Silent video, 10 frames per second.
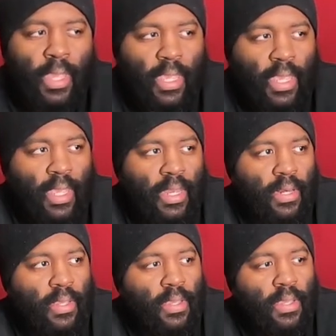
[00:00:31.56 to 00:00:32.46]

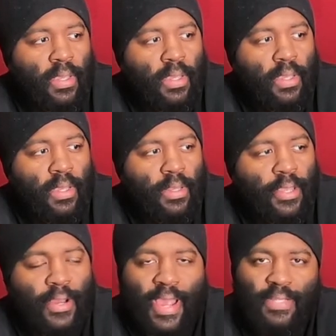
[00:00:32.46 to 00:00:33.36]
And
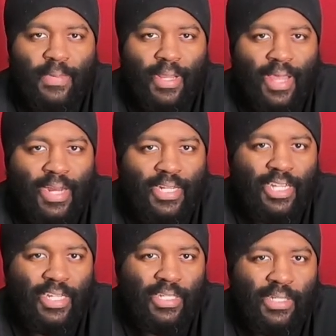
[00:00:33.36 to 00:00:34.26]
there has been a lot of
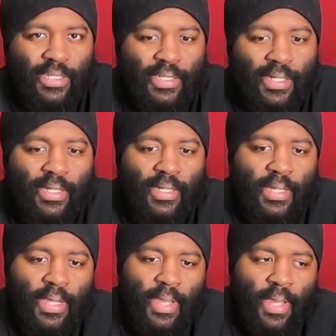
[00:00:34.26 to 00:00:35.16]
changes.
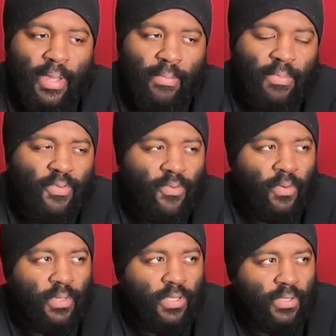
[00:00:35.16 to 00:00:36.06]
But before
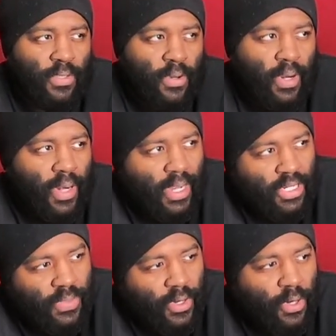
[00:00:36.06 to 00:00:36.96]
we start, I
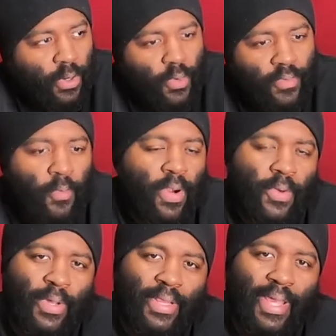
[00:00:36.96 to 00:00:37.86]
just want to go over one
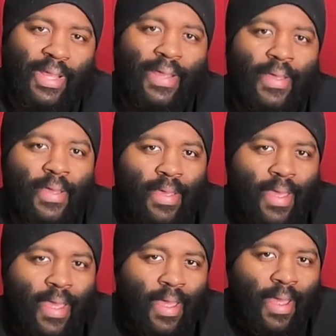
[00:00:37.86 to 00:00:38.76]
quick thing.
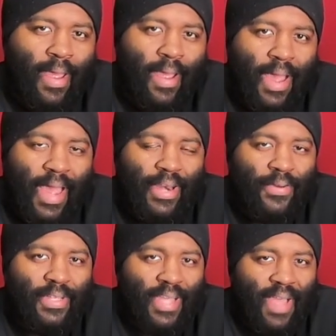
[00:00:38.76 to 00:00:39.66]
I
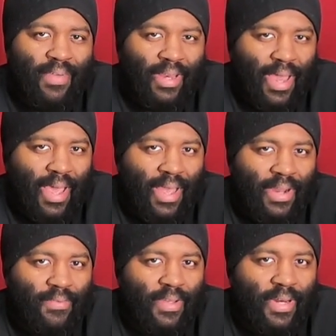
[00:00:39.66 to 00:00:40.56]
noticed I have a lot
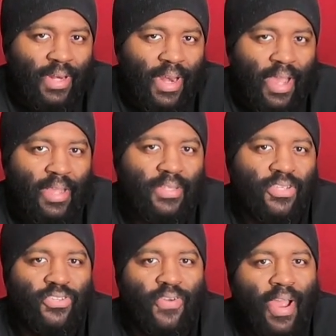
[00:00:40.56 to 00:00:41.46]
of
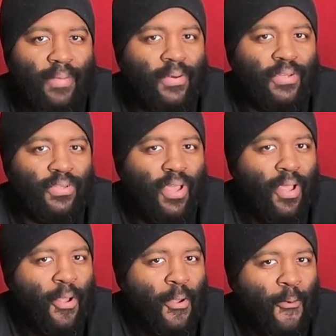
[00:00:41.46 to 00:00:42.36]
non-subscribers
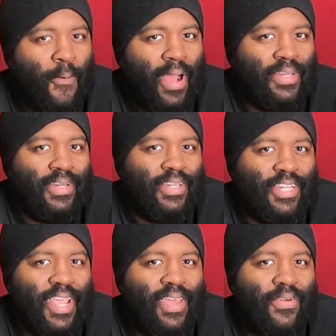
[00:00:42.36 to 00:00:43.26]
watching the
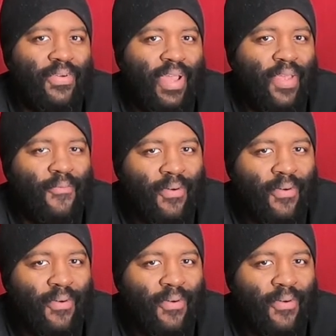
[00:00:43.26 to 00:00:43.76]
channel and